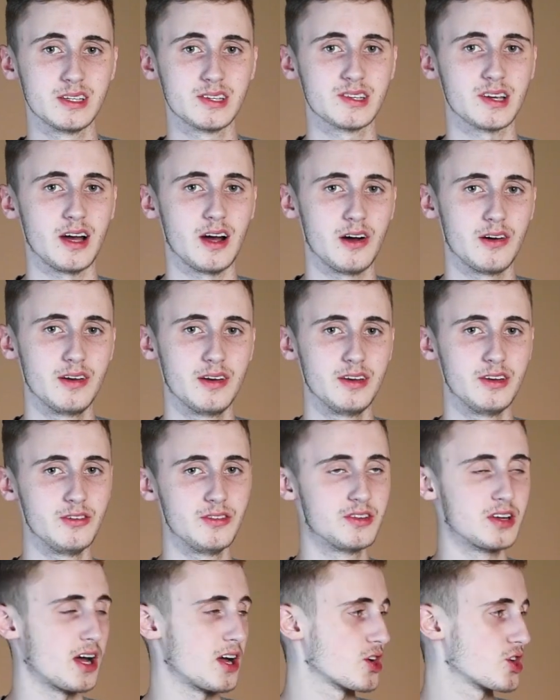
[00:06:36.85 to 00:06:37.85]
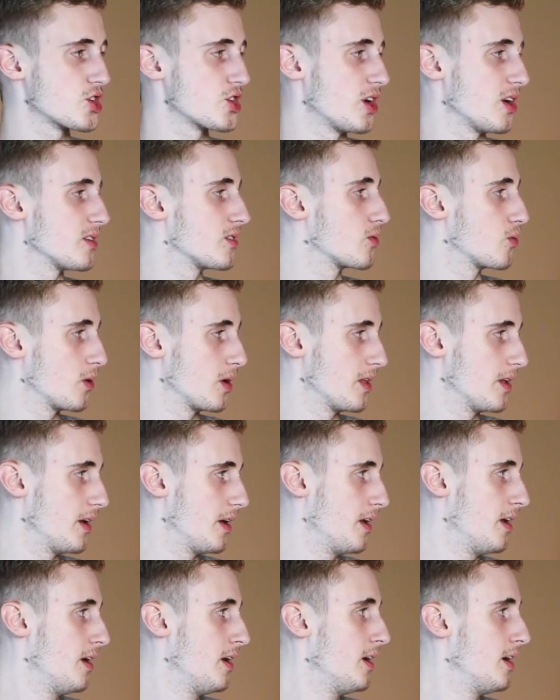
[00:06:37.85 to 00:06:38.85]
this out and do test shots with
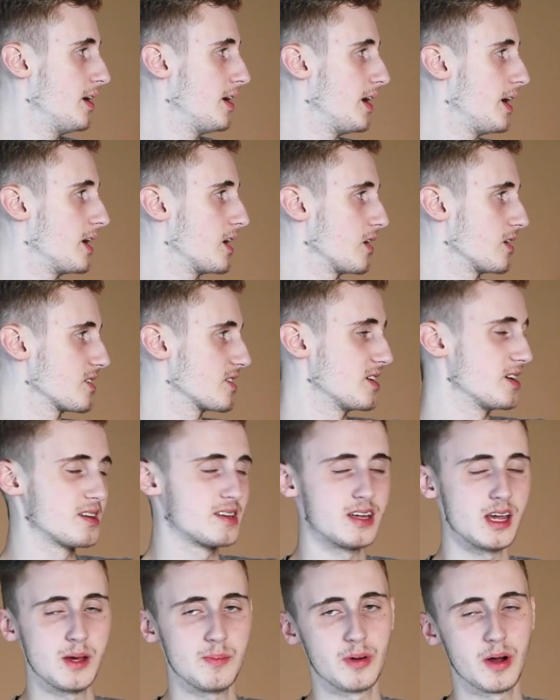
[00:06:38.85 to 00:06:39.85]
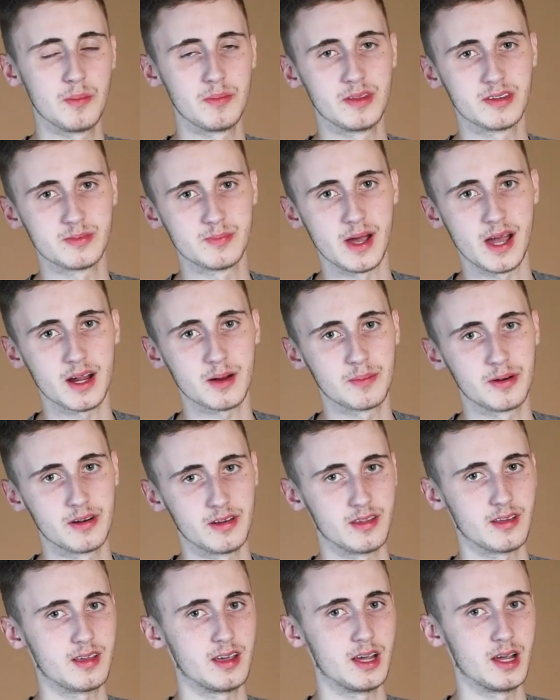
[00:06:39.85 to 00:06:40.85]
it, and I was gonna tape up this back part
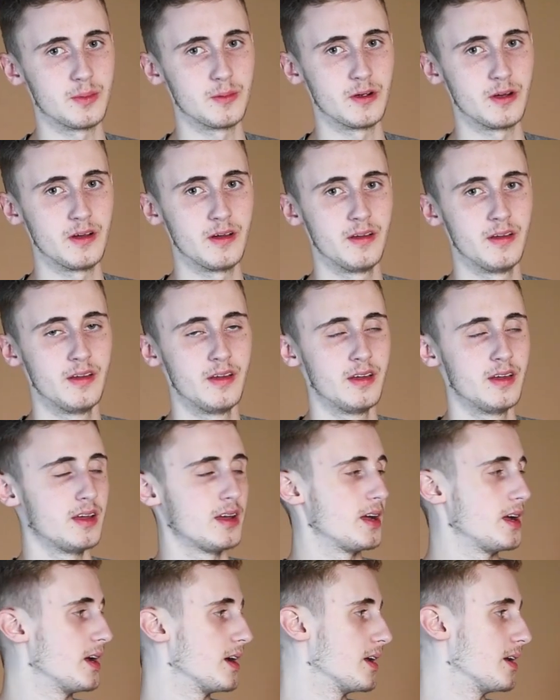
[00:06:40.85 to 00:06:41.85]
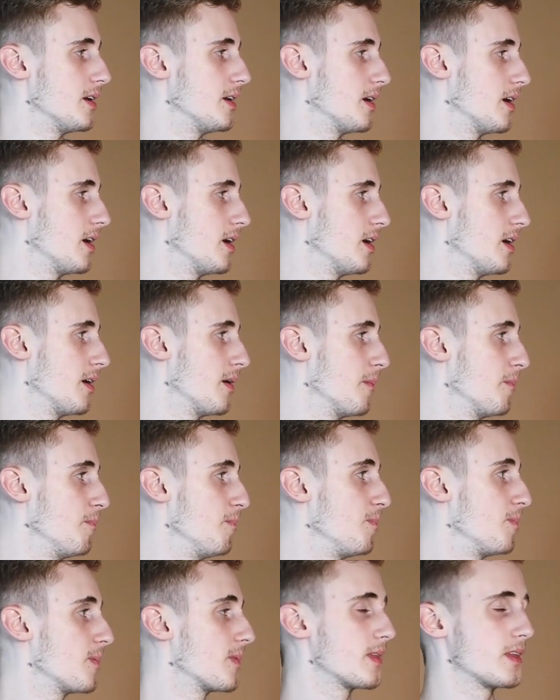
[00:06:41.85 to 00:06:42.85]
of the camera. And
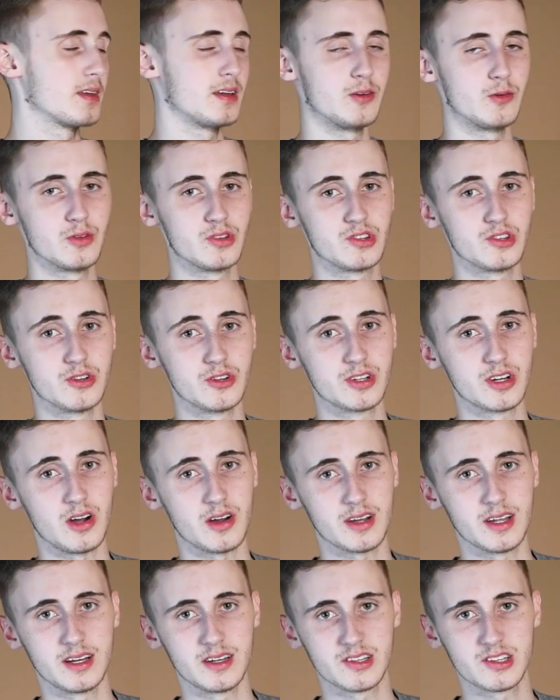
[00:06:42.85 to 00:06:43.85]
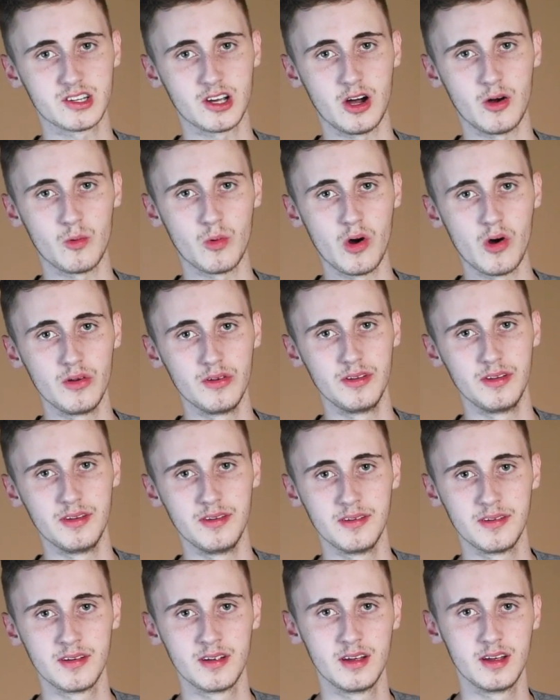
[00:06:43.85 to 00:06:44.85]
it was through talking to Scott
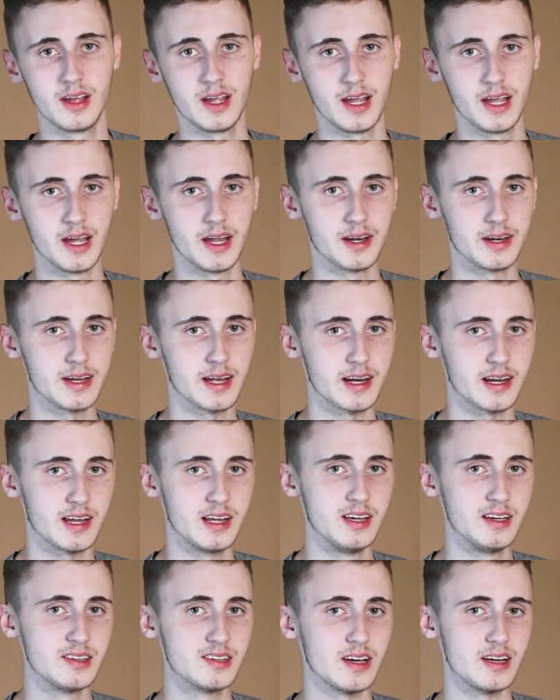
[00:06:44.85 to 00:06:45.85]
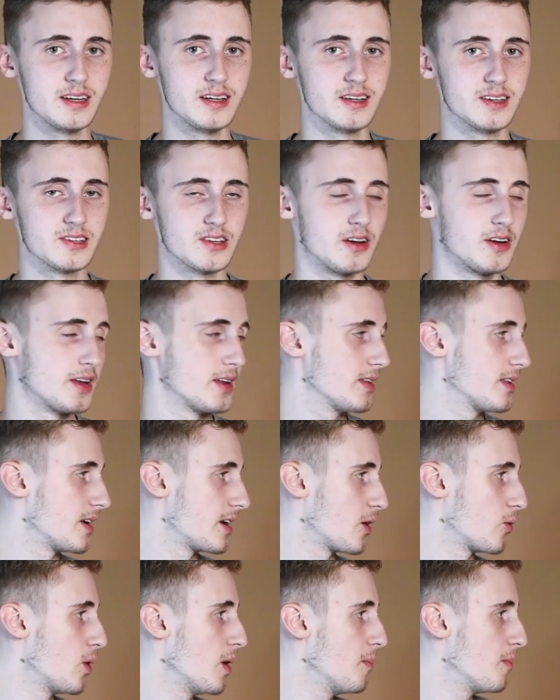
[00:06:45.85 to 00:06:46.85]
Walton and getting his ideas on it that
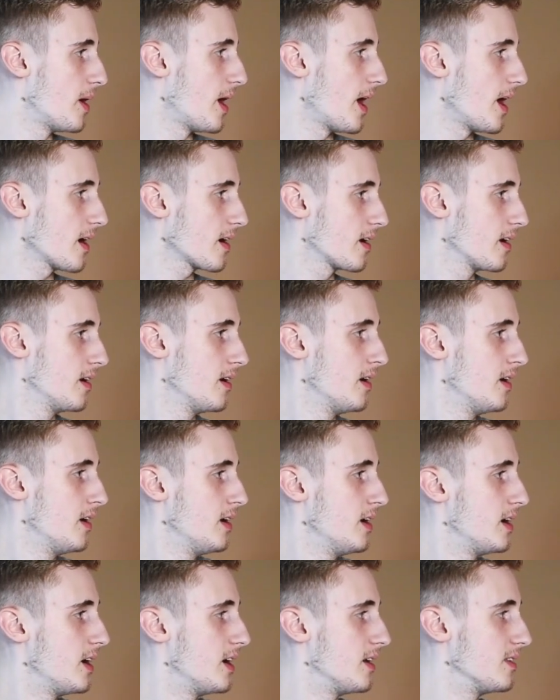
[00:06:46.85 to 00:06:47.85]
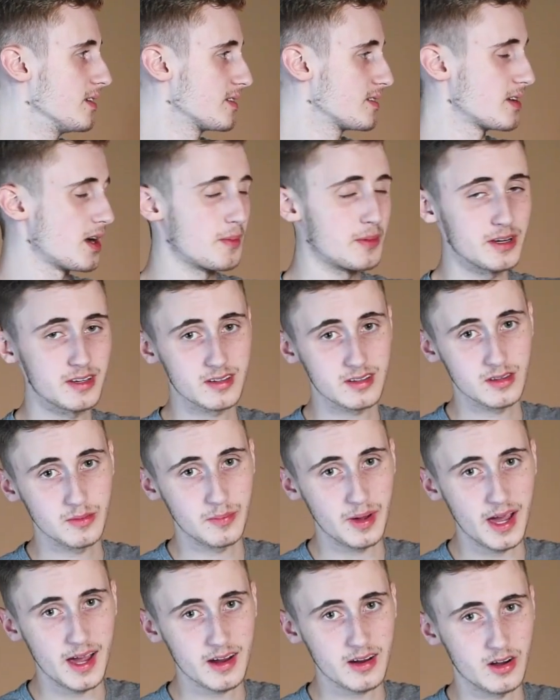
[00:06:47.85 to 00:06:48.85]
I went back. And this time I took the
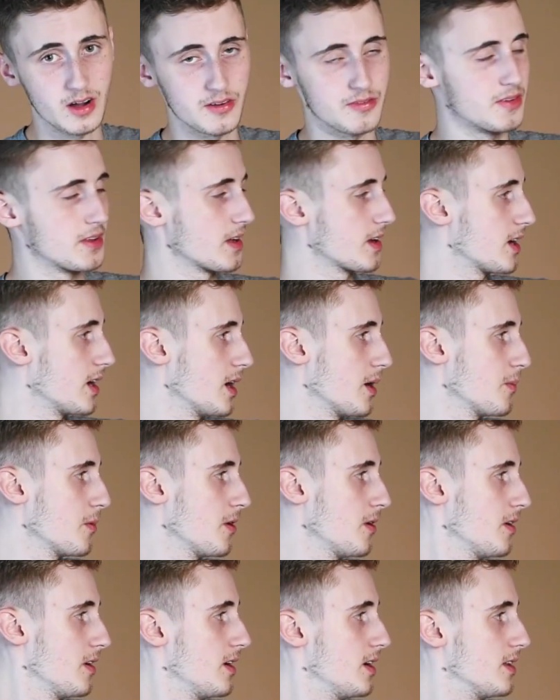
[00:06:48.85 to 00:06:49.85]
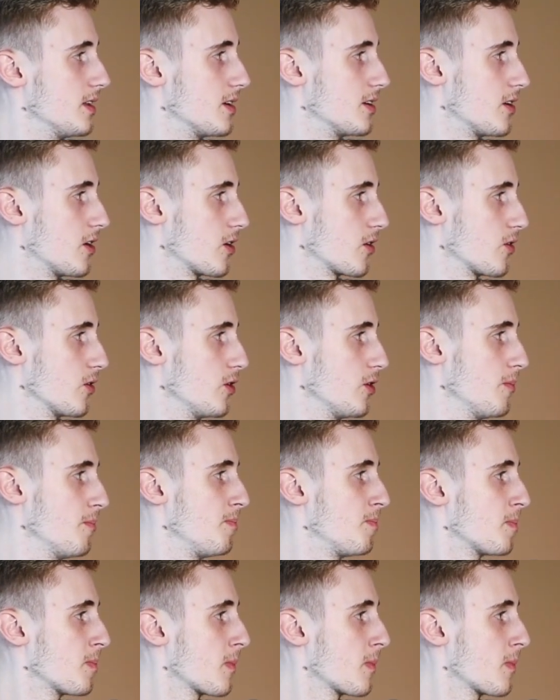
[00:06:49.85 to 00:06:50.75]
back off of the camera in the darkroom.